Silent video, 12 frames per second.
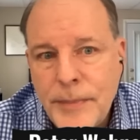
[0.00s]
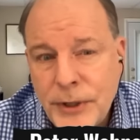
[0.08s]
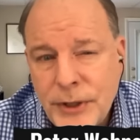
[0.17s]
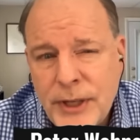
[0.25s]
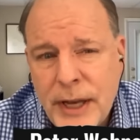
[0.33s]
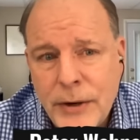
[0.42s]

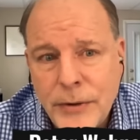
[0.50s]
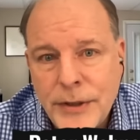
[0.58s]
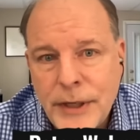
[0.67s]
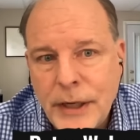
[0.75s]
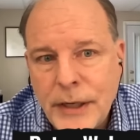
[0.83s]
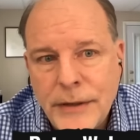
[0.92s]
has said or
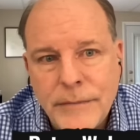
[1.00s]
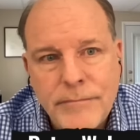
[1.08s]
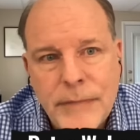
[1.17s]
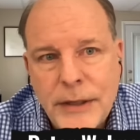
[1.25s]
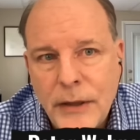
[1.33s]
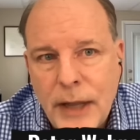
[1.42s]
done
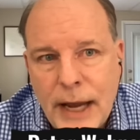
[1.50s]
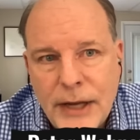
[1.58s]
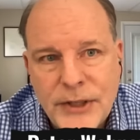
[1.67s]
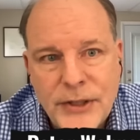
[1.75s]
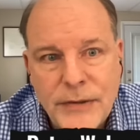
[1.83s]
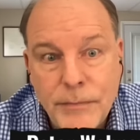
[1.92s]
in the
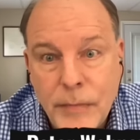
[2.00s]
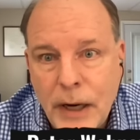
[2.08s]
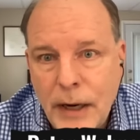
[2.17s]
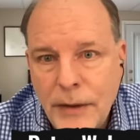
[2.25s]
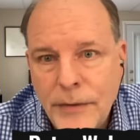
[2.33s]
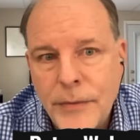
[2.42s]
last
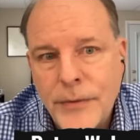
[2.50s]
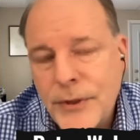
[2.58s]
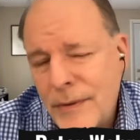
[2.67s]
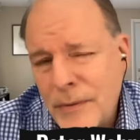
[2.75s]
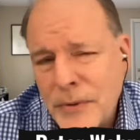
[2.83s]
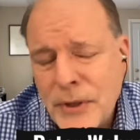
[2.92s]
month, or
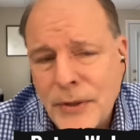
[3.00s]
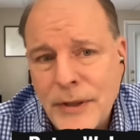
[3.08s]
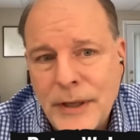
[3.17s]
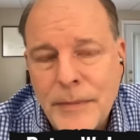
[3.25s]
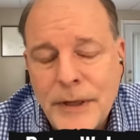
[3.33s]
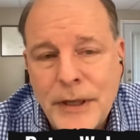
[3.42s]
or
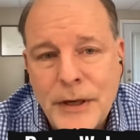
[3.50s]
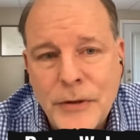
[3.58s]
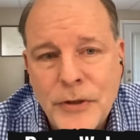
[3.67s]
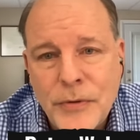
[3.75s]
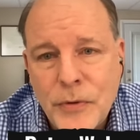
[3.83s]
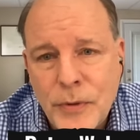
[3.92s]
certainly you know
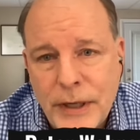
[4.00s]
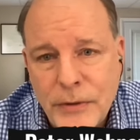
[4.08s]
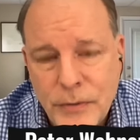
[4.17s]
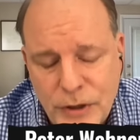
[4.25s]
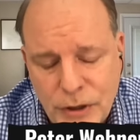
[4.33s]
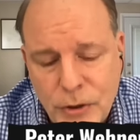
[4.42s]
2020
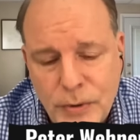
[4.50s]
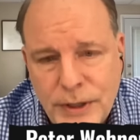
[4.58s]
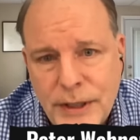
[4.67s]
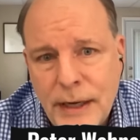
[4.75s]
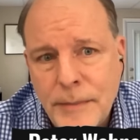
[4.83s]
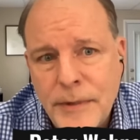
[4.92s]
mm-hmm. the coup
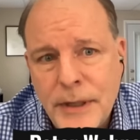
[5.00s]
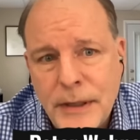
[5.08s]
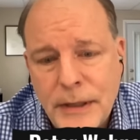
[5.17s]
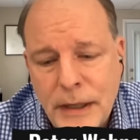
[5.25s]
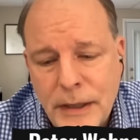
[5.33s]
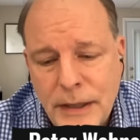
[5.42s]
attempt
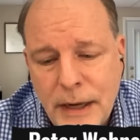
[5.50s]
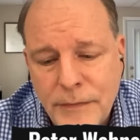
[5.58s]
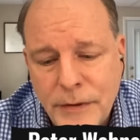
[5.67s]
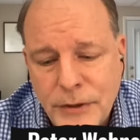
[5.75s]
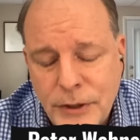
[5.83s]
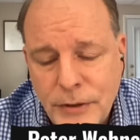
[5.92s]
and and the
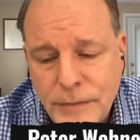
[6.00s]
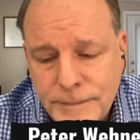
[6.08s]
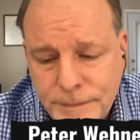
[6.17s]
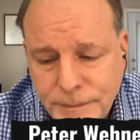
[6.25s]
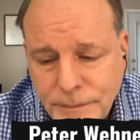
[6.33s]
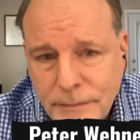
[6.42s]
effort mm-hmm. to
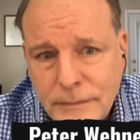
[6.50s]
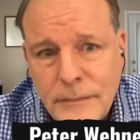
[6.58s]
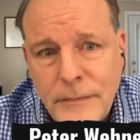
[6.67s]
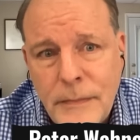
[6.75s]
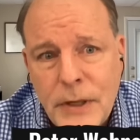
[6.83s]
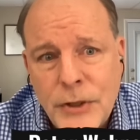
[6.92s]

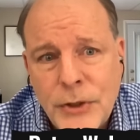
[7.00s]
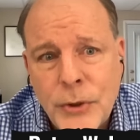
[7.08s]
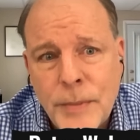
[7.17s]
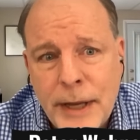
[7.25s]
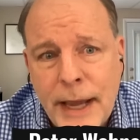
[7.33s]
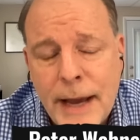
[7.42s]

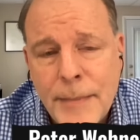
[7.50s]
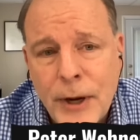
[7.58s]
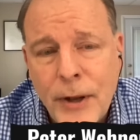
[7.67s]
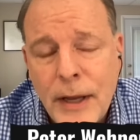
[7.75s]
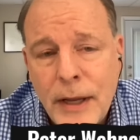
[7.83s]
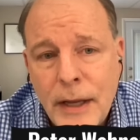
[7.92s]
storm the
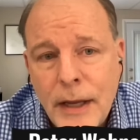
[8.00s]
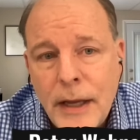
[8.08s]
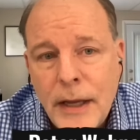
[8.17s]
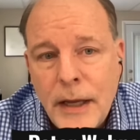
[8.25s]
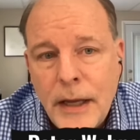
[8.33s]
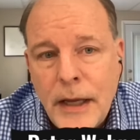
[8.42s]
Capitol.
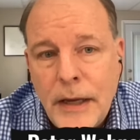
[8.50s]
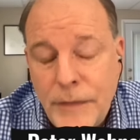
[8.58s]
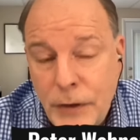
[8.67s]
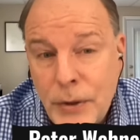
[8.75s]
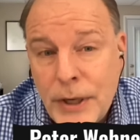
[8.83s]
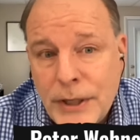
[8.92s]
If
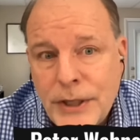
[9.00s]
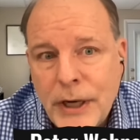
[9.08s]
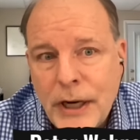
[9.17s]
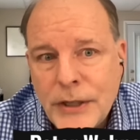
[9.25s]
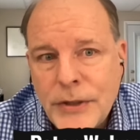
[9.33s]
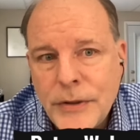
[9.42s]
you had
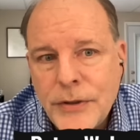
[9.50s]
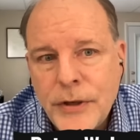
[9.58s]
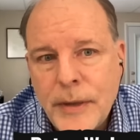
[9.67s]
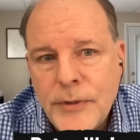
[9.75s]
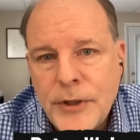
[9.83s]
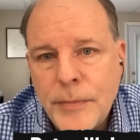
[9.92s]
talked to a
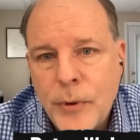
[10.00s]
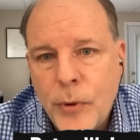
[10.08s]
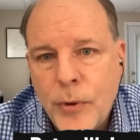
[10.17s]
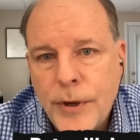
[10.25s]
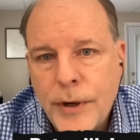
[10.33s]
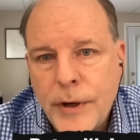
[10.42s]
Trump
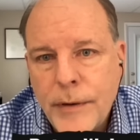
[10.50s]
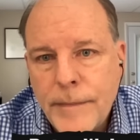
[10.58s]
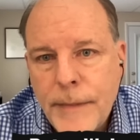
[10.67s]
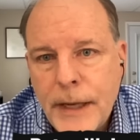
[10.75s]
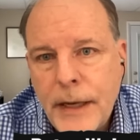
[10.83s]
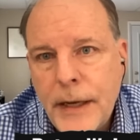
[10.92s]
supporter
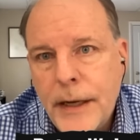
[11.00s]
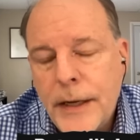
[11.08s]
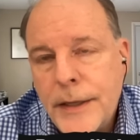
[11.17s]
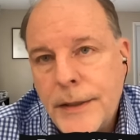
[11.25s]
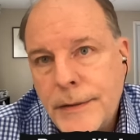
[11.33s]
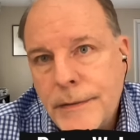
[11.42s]

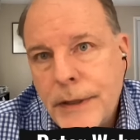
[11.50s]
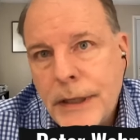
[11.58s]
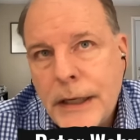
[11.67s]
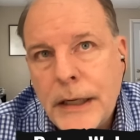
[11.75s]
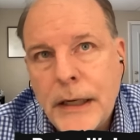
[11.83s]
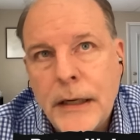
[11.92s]
in
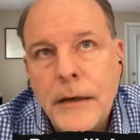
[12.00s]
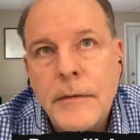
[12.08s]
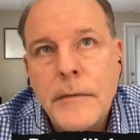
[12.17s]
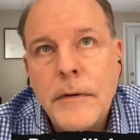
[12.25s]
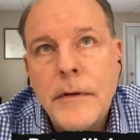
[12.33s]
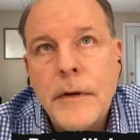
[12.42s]
uh,
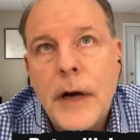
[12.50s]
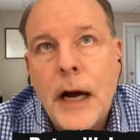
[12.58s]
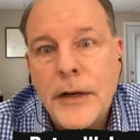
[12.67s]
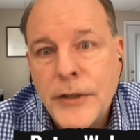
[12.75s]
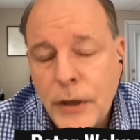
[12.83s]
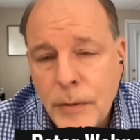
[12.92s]

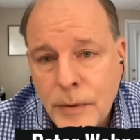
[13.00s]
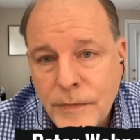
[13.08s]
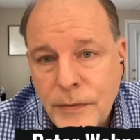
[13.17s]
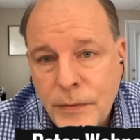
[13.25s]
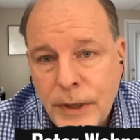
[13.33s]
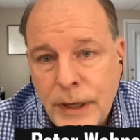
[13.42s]
October of
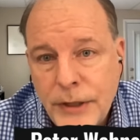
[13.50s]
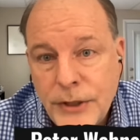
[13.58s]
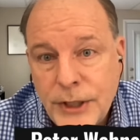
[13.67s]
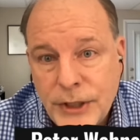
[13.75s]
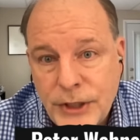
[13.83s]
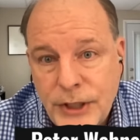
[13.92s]

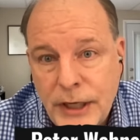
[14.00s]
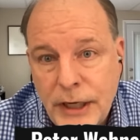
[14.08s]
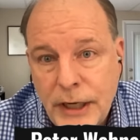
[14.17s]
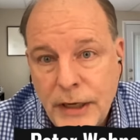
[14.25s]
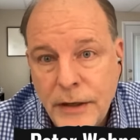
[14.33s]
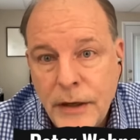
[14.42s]

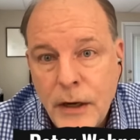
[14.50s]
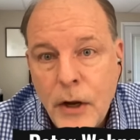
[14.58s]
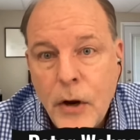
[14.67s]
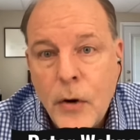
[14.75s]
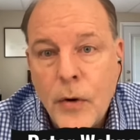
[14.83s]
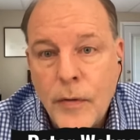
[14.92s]
2016
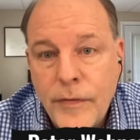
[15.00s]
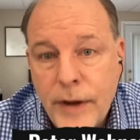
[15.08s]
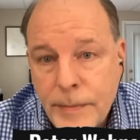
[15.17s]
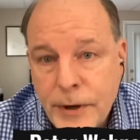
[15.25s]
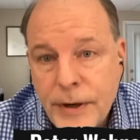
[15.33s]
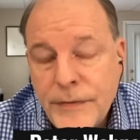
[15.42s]
or
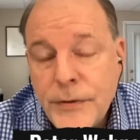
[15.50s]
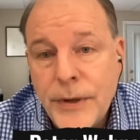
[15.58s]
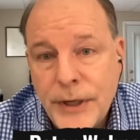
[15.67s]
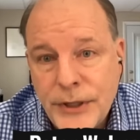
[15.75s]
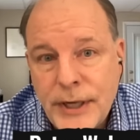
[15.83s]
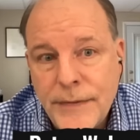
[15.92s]
February of
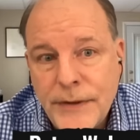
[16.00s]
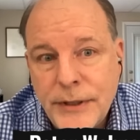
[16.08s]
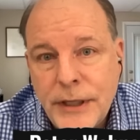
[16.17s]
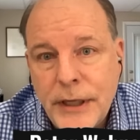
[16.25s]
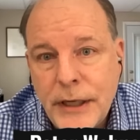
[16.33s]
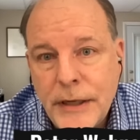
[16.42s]

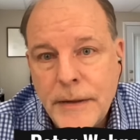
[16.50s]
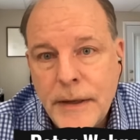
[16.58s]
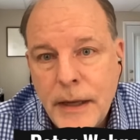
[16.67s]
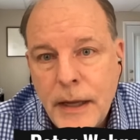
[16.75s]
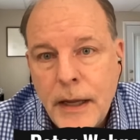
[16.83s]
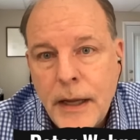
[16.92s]
2017, right.
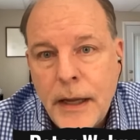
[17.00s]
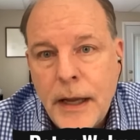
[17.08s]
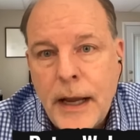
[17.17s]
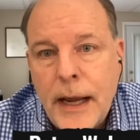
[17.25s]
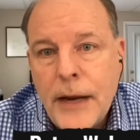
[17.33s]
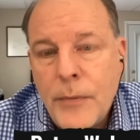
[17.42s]

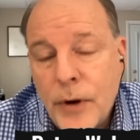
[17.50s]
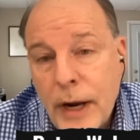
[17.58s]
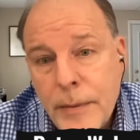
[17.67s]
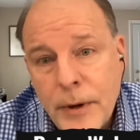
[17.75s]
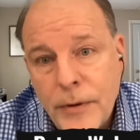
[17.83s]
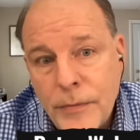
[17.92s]
and were
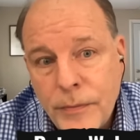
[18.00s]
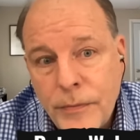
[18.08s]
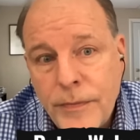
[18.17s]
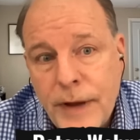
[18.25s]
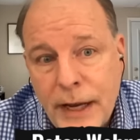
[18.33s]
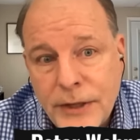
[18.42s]
able to
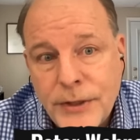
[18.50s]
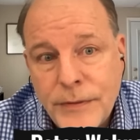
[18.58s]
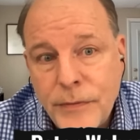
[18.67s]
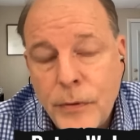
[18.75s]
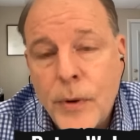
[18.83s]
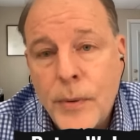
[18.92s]
fast
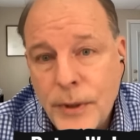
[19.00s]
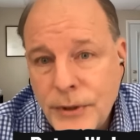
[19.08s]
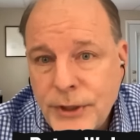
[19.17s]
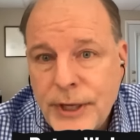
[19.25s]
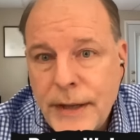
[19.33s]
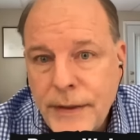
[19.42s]
forward and
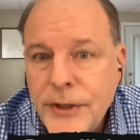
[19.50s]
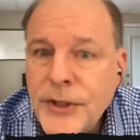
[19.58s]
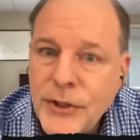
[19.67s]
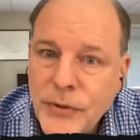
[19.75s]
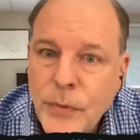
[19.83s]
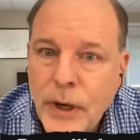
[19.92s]
say this
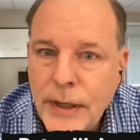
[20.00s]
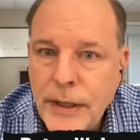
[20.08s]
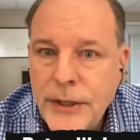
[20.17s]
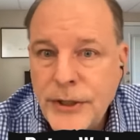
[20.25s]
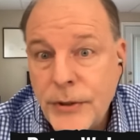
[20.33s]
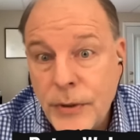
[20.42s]
is what
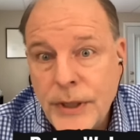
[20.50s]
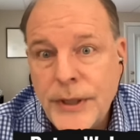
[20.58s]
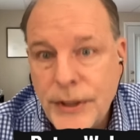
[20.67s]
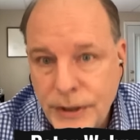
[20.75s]
he's going to